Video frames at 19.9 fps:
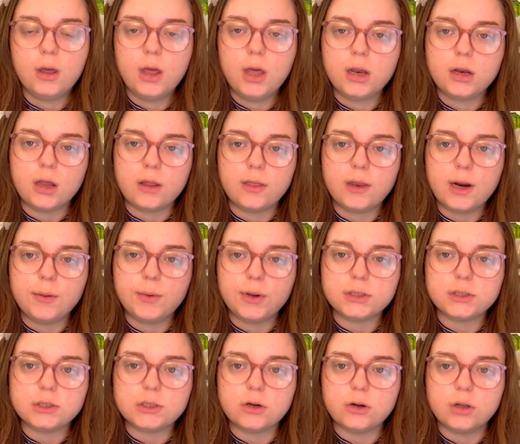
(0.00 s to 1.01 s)
Not that I'm
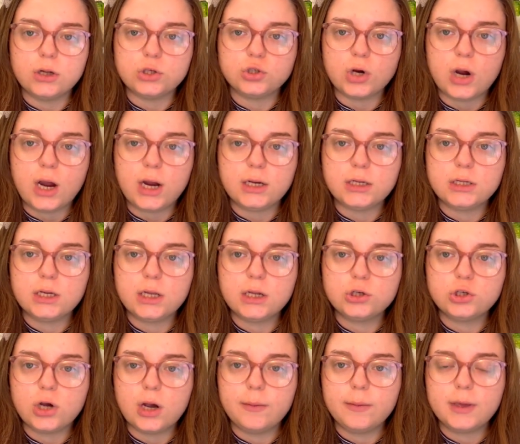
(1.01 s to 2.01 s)
necessarily trying to get a
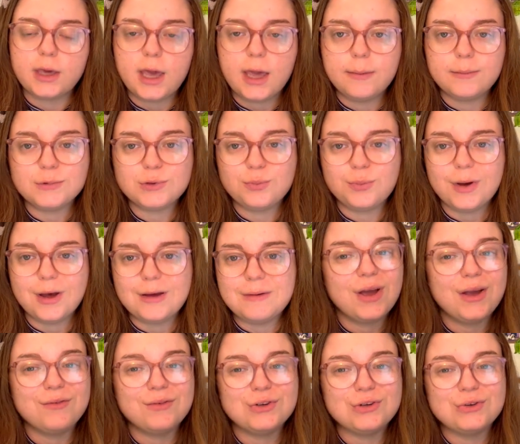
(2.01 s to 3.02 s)
job in games, but if
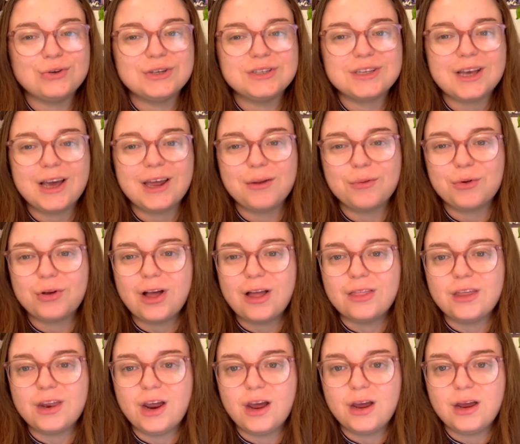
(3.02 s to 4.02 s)
I ever do decide, I'm glad
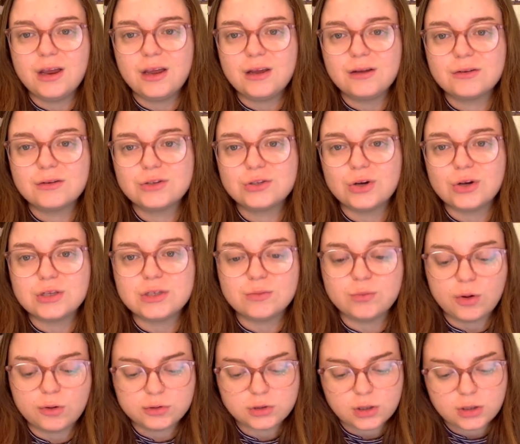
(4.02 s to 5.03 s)
that I took some
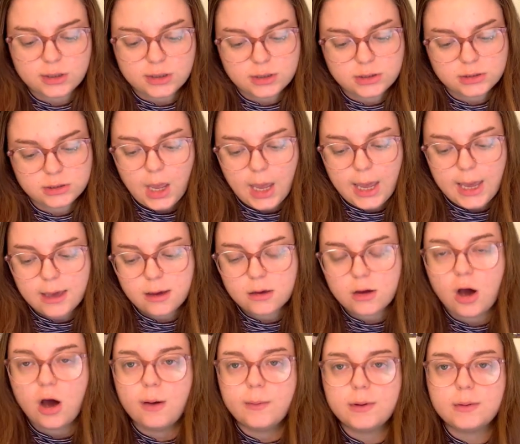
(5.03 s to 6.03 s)
notes on this. A
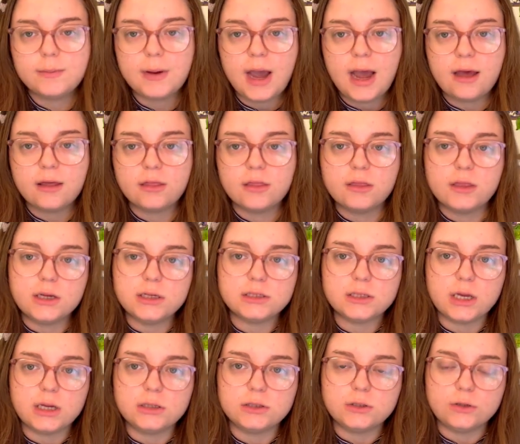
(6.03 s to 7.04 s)
common path they
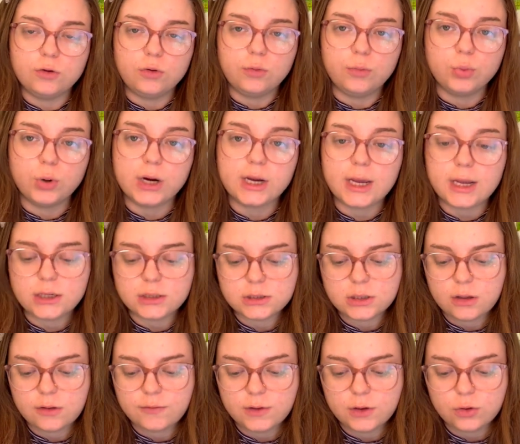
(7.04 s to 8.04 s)
said to break into
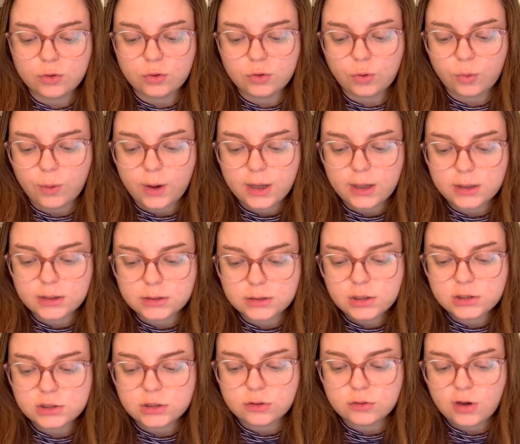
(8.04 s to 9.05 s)
the field was
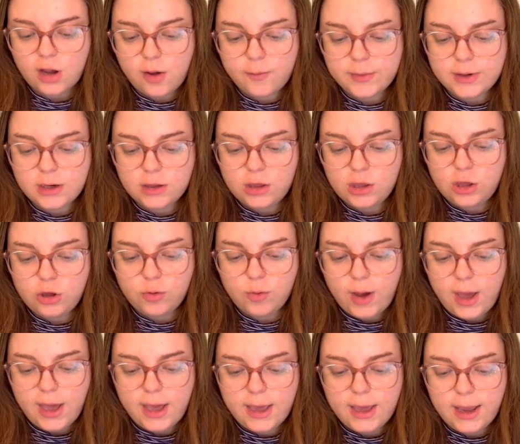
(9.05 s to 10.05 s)
to come into
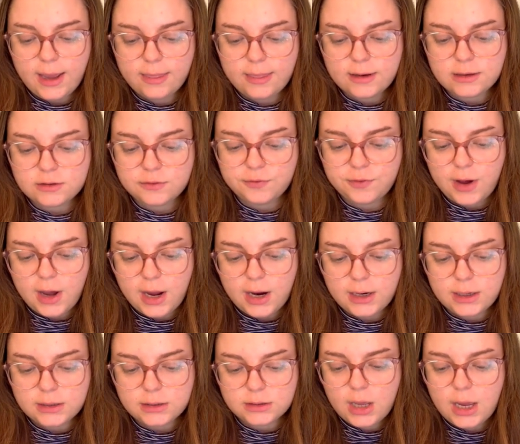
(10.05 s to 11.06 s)
QA and then to
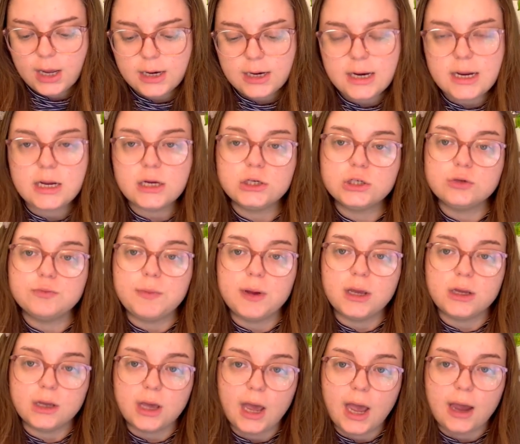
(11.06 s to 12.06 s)
find a niche
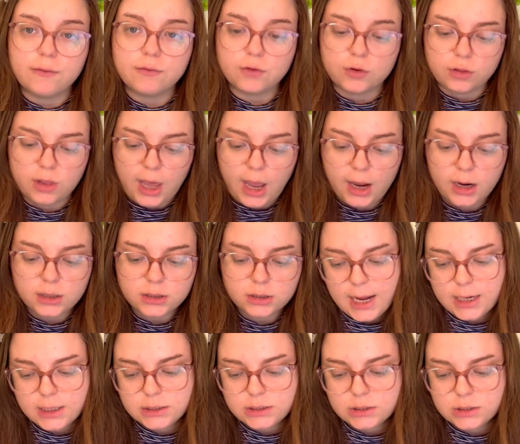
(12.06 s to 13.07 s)
after that.
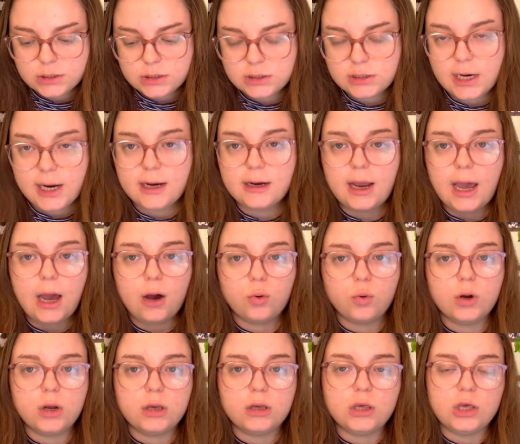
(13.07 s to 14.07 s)
And to stand
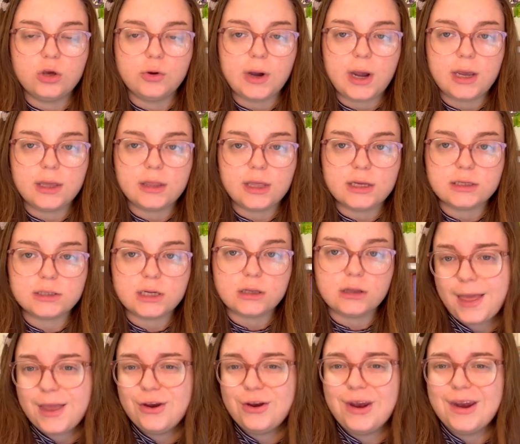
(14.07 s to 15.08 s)
out in QA, they said
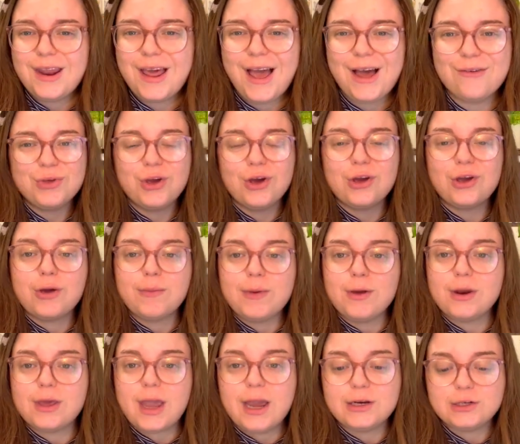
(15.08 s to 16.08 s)
that you need to have good
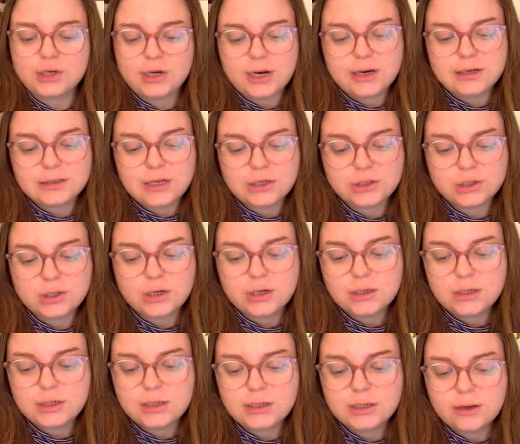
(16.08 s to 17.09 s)
communication and attention to
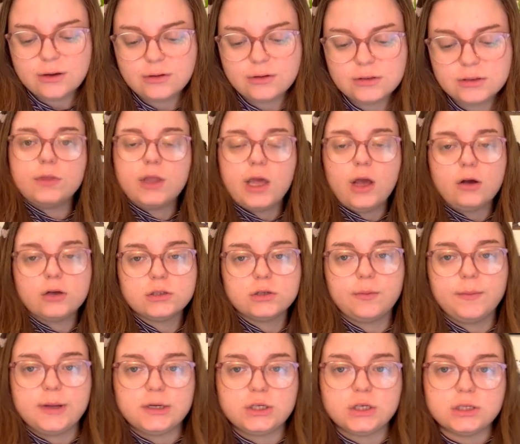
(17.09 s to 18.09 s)
details. They also
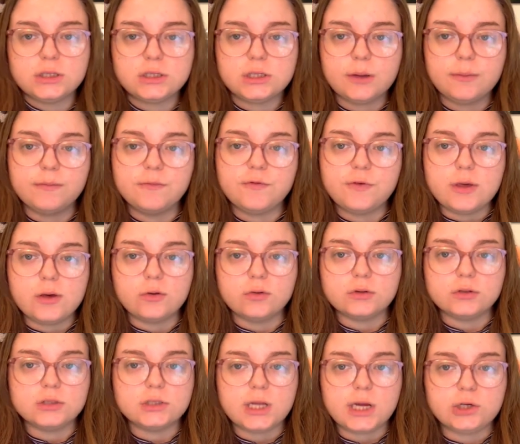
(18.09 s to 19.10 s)
mentioned some
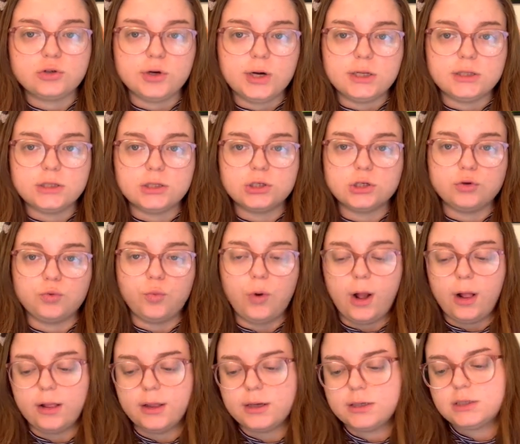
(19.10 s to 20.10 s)
fields that transition
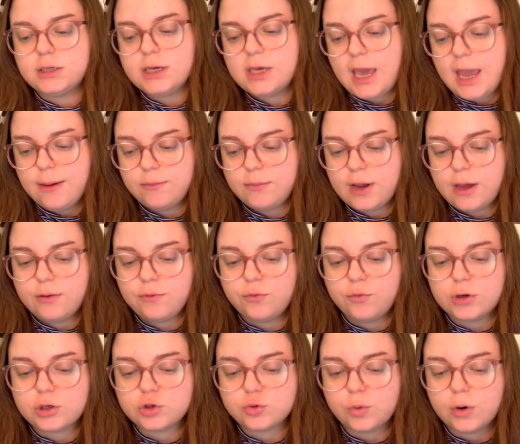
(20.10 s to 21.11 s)
well into game dev,
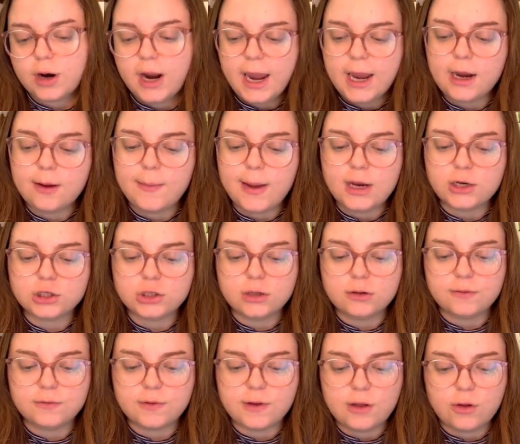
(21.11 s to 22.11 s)
which were animation,
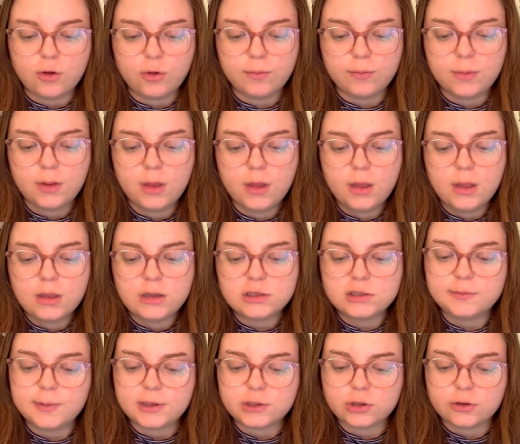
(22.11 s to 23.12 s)
film,
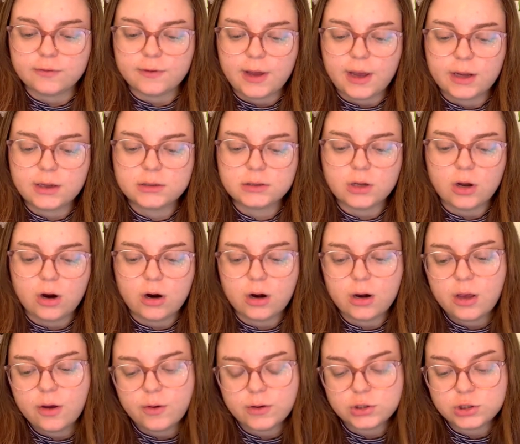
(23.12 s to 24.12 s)
special effects,
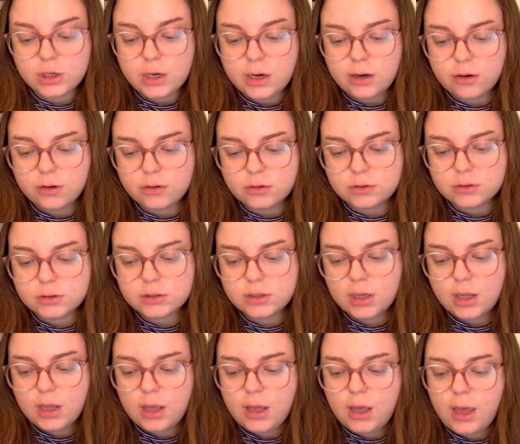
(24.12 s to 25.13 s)
audio engineers,
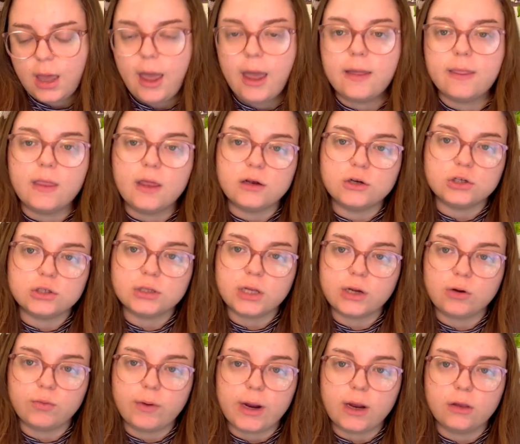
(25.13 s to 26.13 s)
and then just
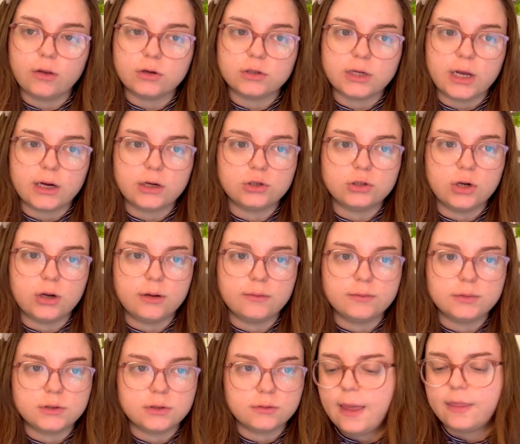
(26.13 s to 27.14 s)
like regular tech
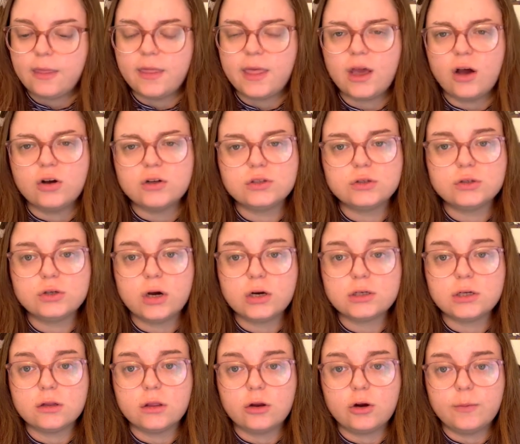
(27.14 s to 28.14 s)
jobs. And then they also
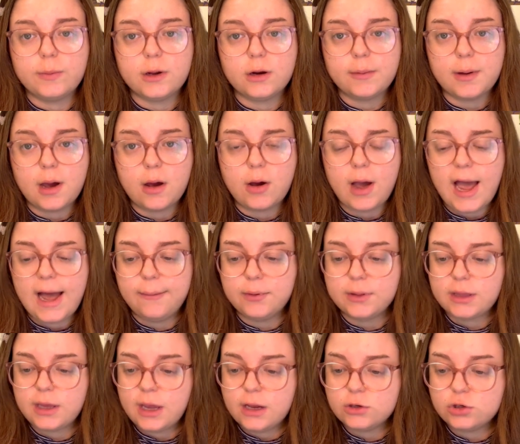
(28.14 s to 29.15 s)
talked a little bit about
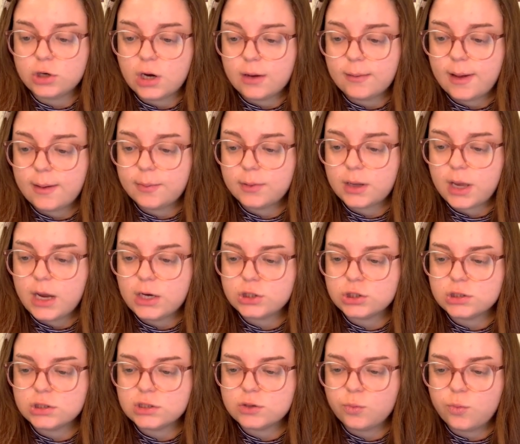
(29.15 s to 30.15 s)
job
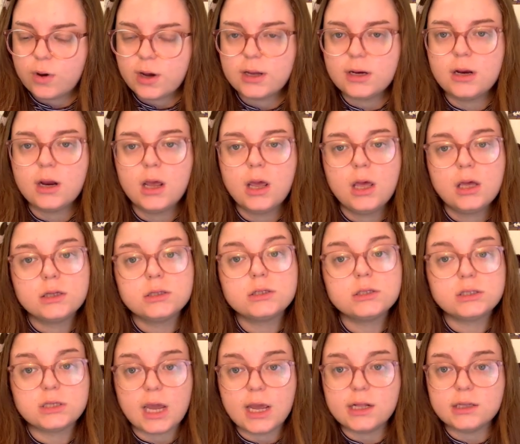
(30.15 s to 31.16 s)
applications and what
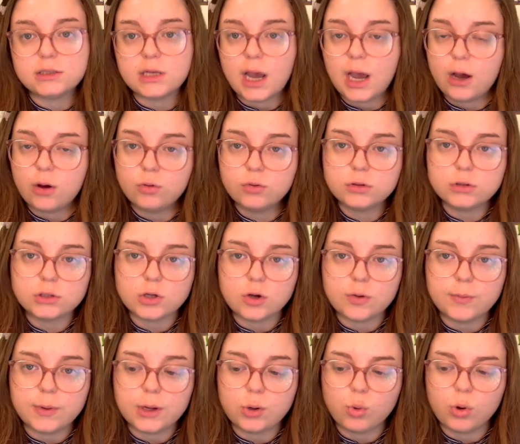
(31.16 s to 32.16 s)
stands out. So a
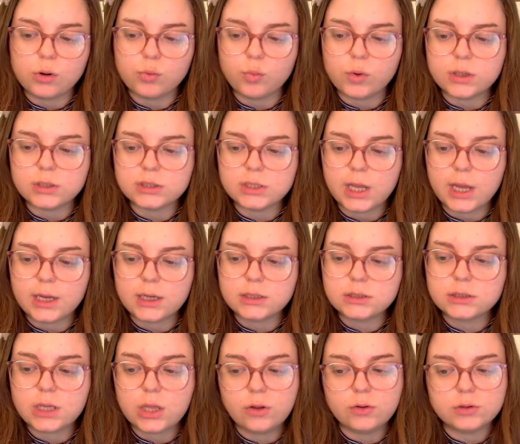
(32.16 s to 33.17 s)
big one was like
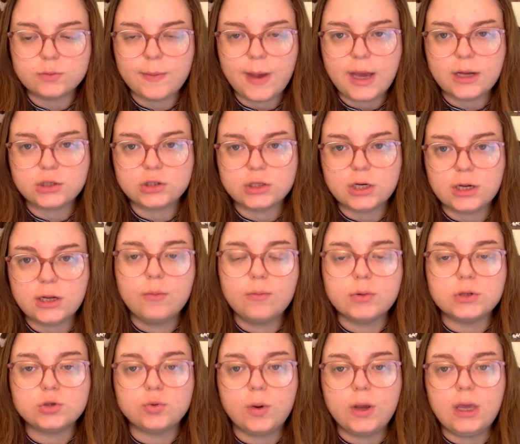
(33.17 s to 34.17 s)
skills matching
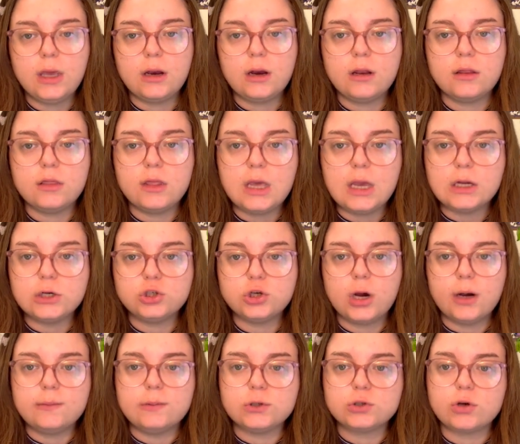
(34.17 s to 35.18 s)
between the
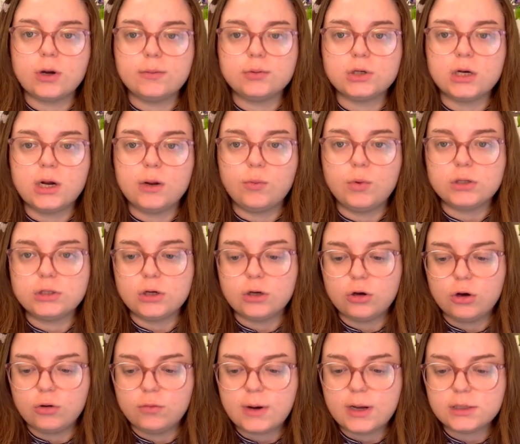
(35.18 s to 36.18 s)
job description and what's on
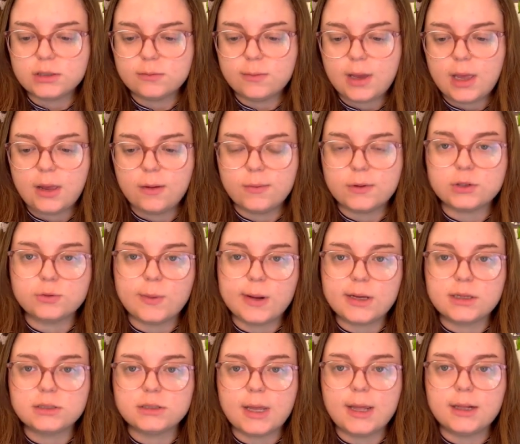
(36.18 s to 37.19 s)
your resume, which
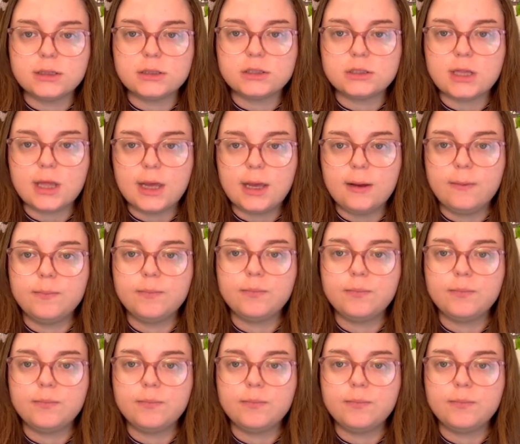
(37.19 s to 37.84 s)
makes sense. They